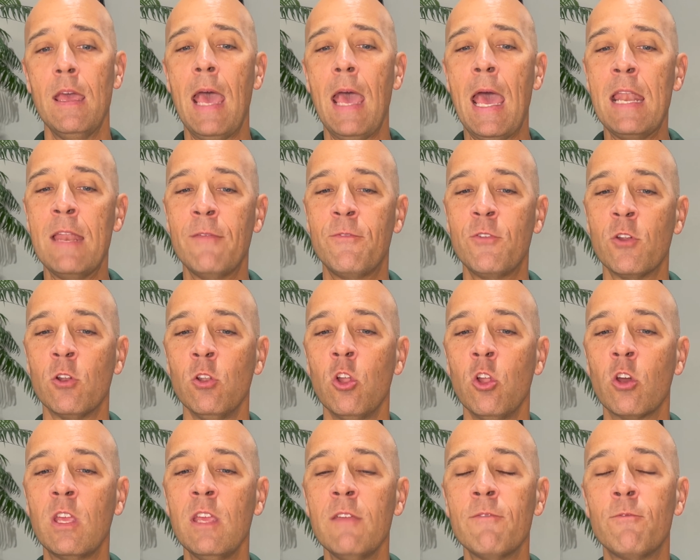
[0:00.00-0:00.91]
And if you're
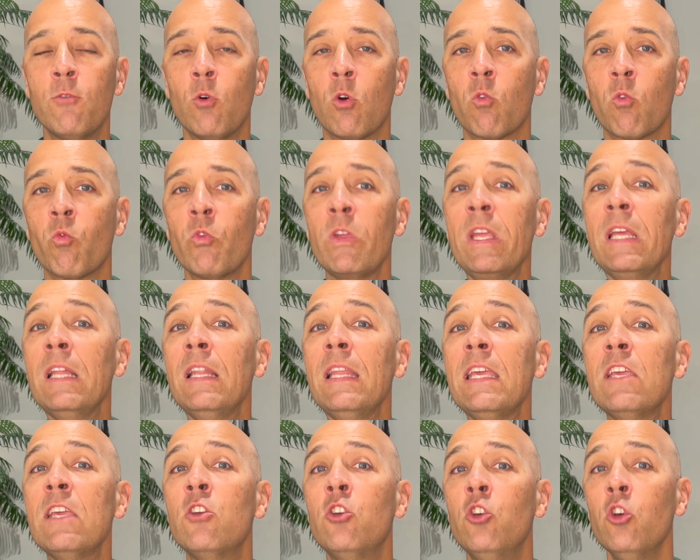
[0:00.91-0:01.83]
looking for
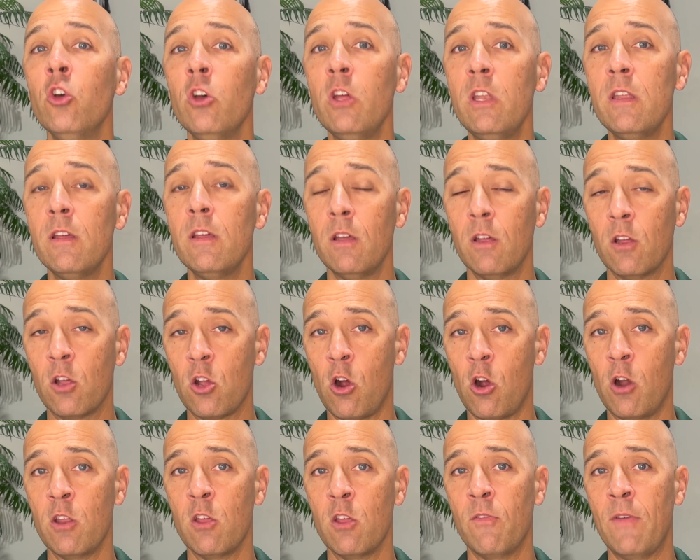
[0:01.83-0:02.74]
really good
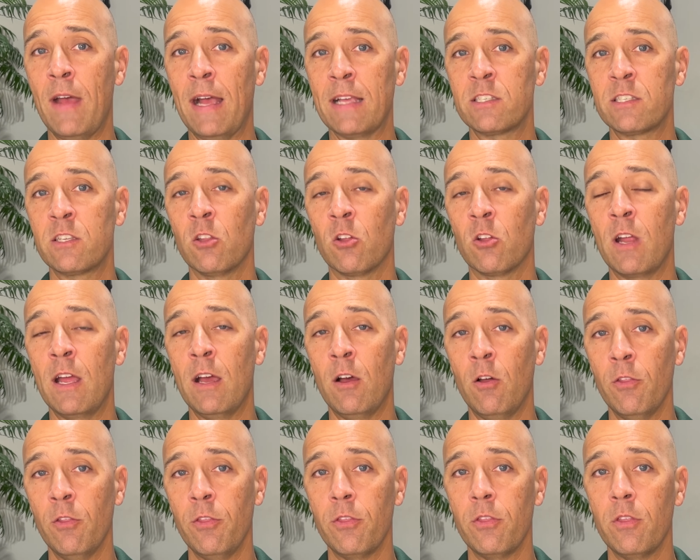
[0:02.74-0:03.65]
cardiovascular
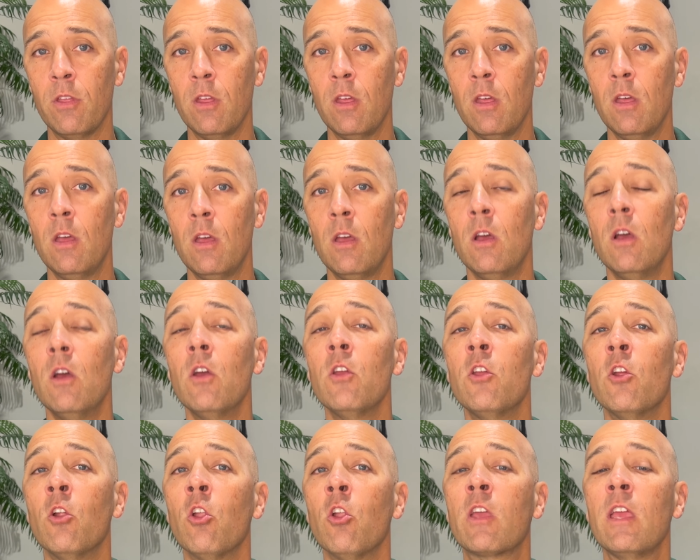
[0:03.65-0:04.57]
health,
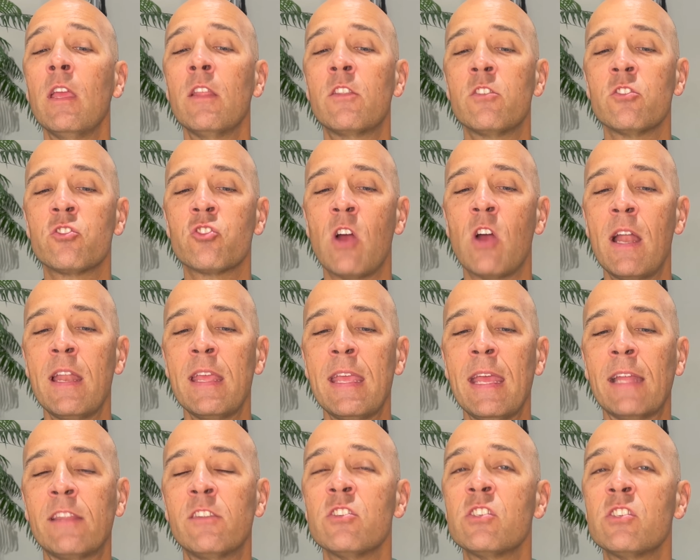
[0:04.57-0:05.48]
you're looking to try to
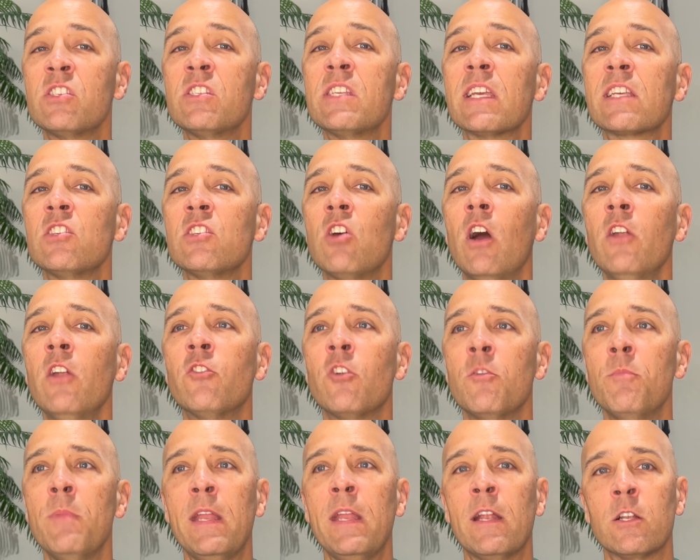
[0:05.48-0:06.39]
get to
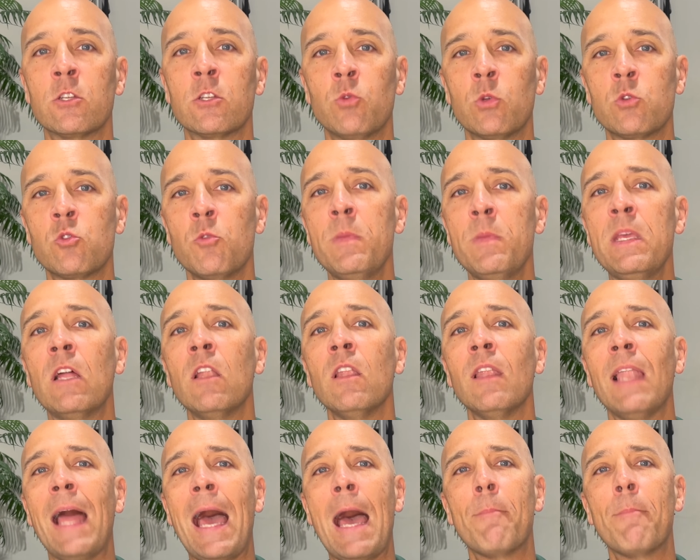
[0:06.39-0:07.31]
600 meters, which would be a
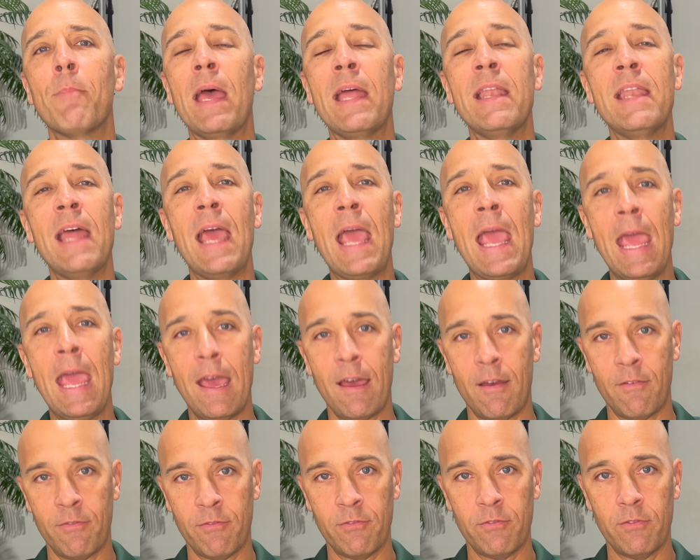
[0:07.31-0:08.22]
lap and a
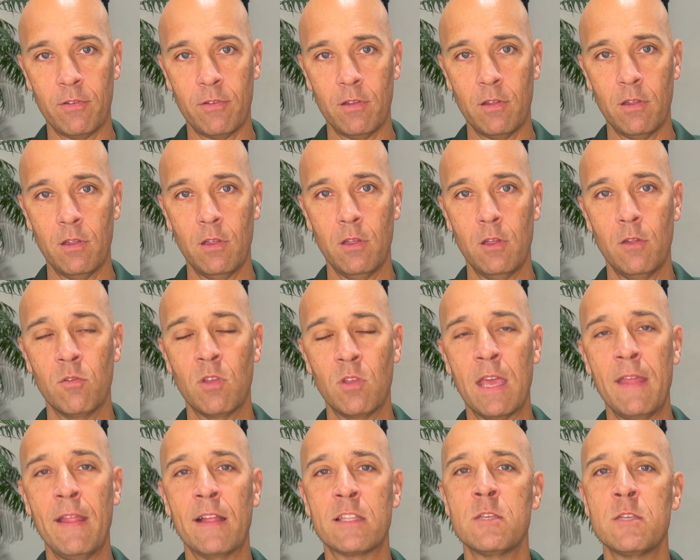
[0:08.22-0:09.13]
half.
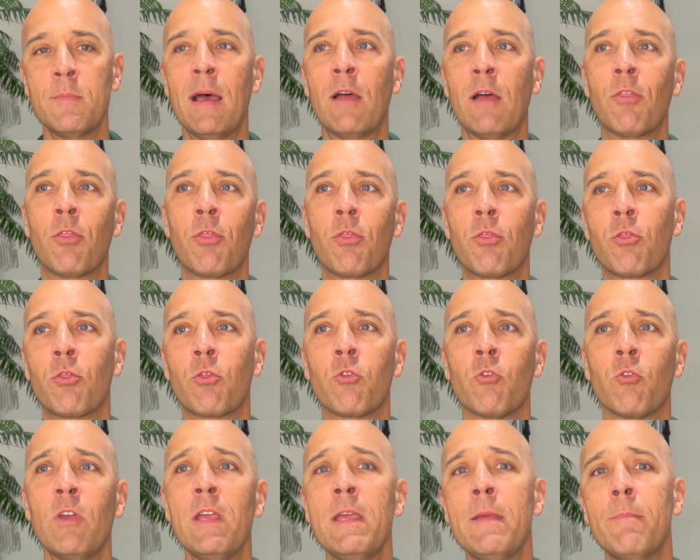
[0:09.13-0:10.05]
Okay, that's about
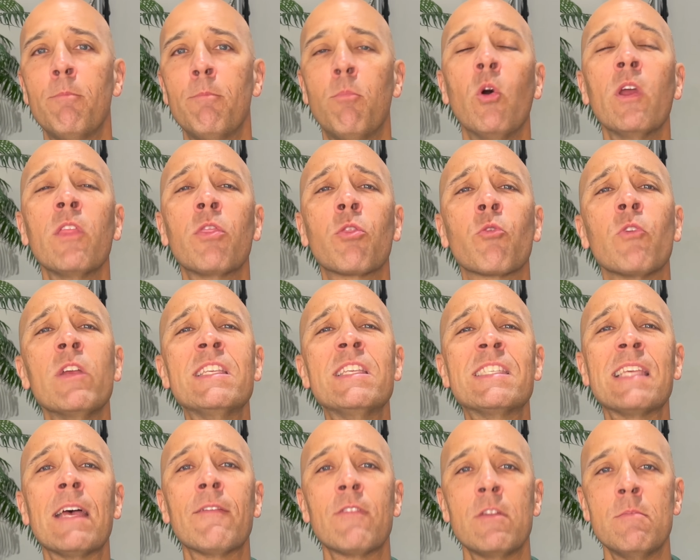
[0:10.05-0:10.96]

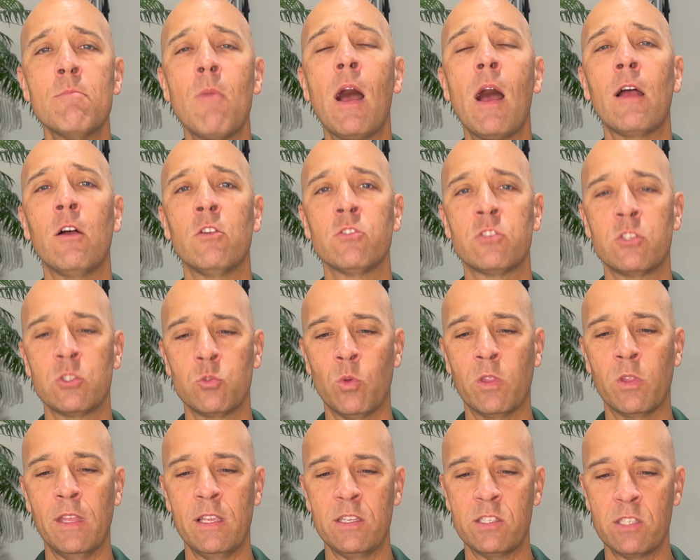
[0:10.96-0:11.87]
3.37 miles is
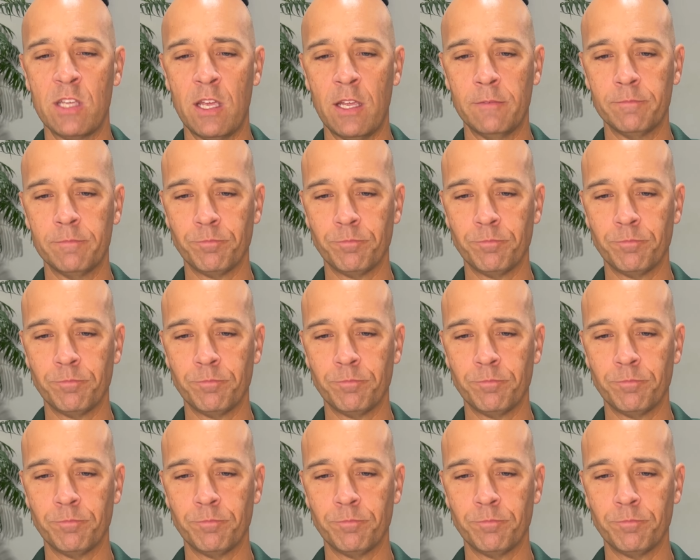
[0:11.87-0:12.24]
what they say.